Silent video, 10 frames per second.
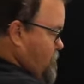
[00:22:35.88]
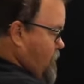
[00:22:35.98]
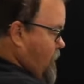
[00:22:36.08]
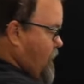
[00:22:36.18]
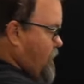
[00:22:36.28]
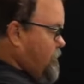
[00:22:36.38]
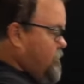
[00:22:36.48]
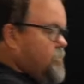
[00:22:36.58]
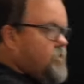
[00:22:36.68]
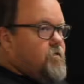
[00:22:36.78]
And
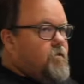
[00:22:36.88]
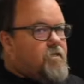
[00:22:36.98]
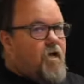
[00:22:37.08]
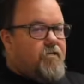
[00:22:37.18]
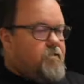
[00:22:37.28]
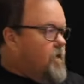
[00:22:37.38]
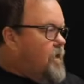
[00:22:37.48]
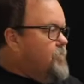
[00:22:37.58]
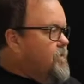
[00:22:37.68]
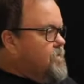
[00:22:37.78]
Taki's going to
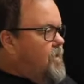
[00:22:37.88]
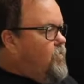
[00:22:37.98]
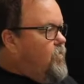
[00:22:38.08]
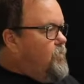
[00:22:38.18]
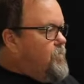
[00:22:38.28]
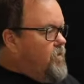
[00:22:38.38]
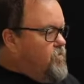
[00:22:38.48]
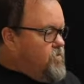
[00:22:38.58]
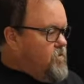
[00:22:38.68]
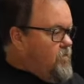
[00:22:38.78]
hate me because I'm not
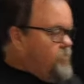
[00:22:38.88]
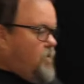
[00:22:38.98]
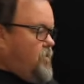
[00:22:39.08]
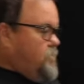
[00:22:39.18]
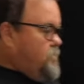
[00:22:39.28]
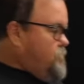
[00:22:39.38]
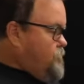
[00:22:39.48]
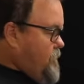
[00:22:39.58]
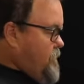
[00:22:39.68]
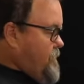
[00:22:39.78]
using enough colors,
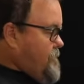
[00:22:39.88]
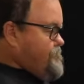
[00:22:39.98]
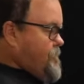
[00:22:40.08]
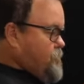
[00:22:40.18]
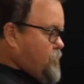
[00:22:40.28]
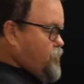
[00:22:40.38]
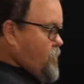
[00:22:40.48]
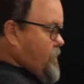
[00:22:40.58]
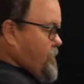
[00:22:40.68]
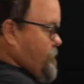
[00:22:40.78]
but I'm going to
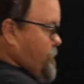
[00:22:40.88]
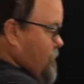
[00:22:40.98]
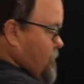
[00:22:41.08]
try here.